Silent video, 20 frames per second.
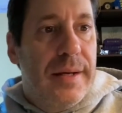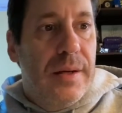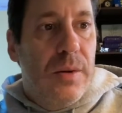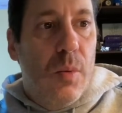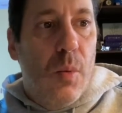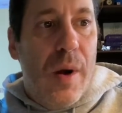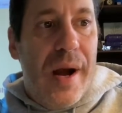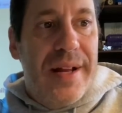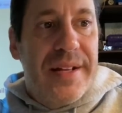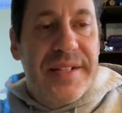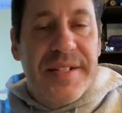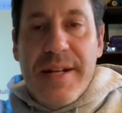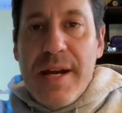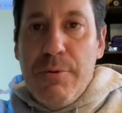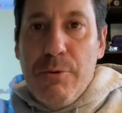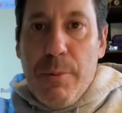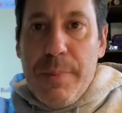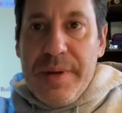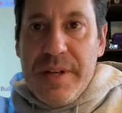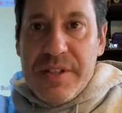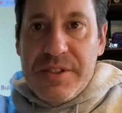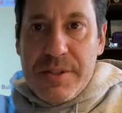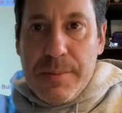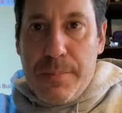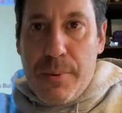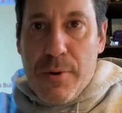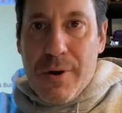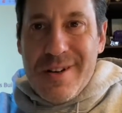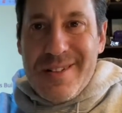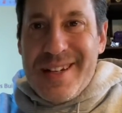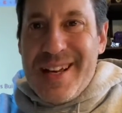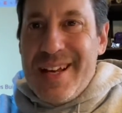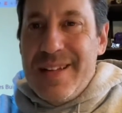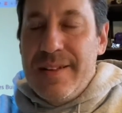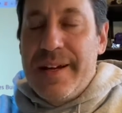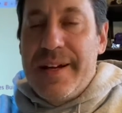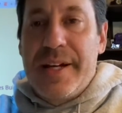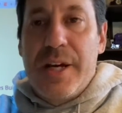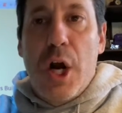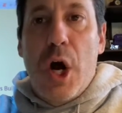Wednesday will be a support day
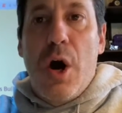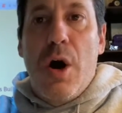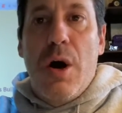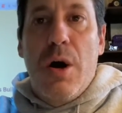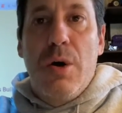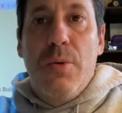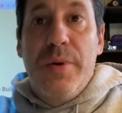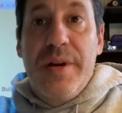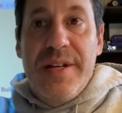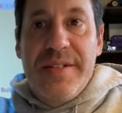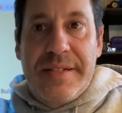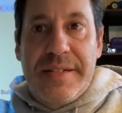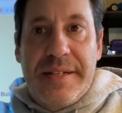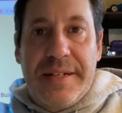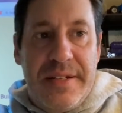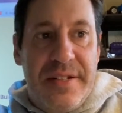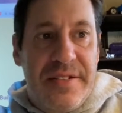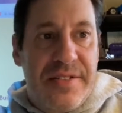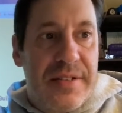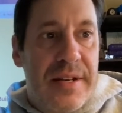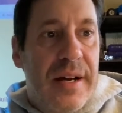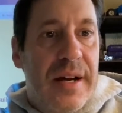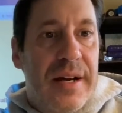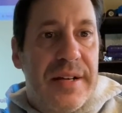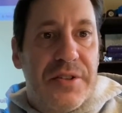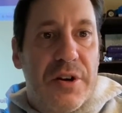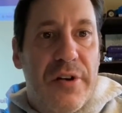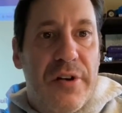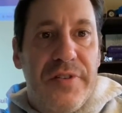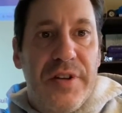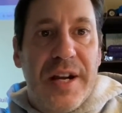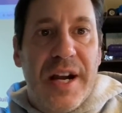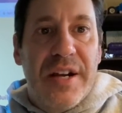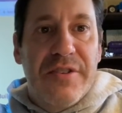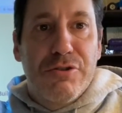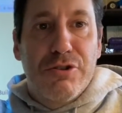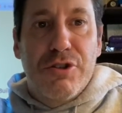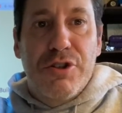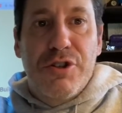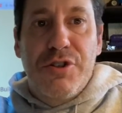like it always is, so if you
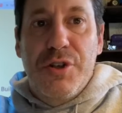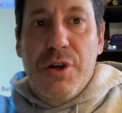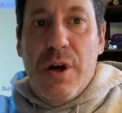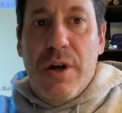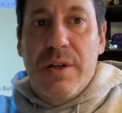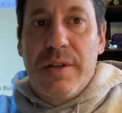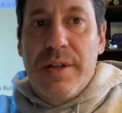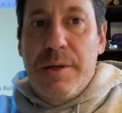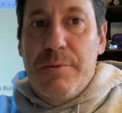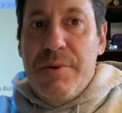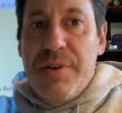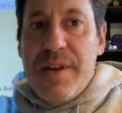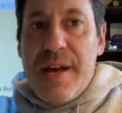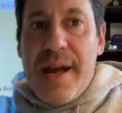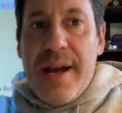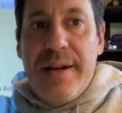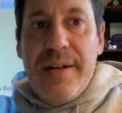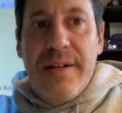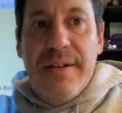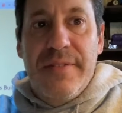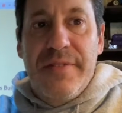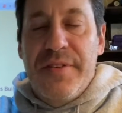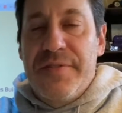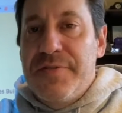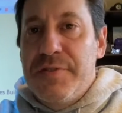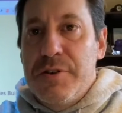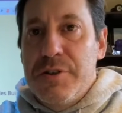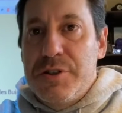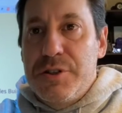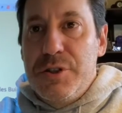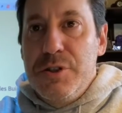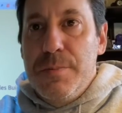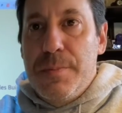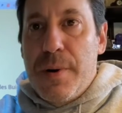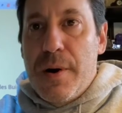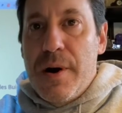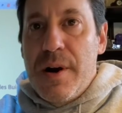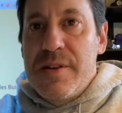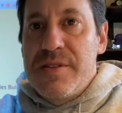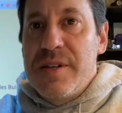guys are struggling with any of the first two
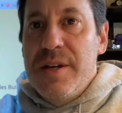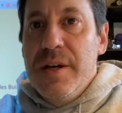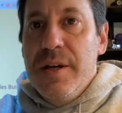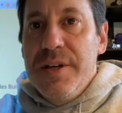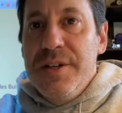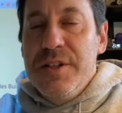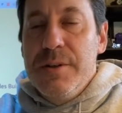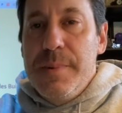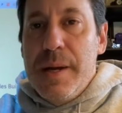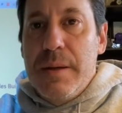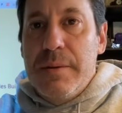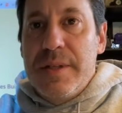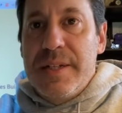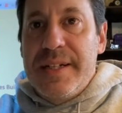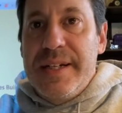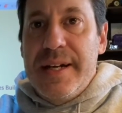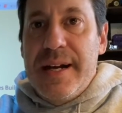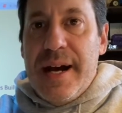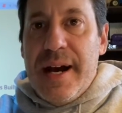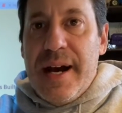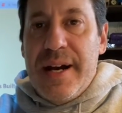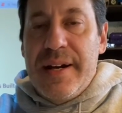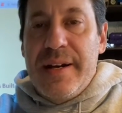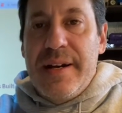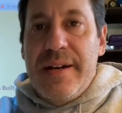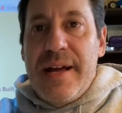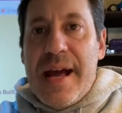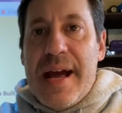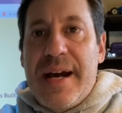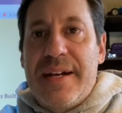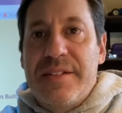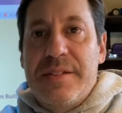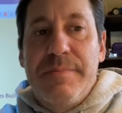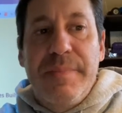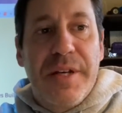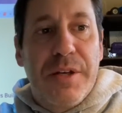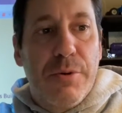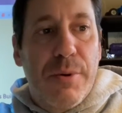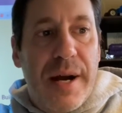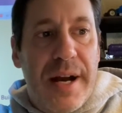parts, you'll be able to get on and ask
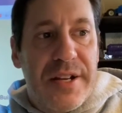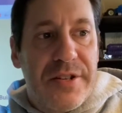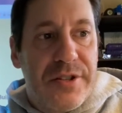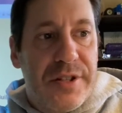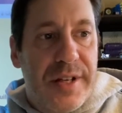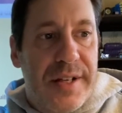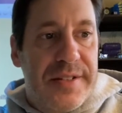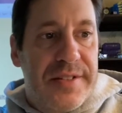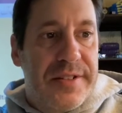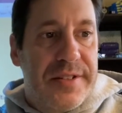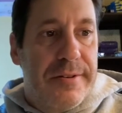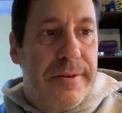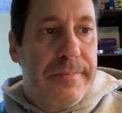me questions.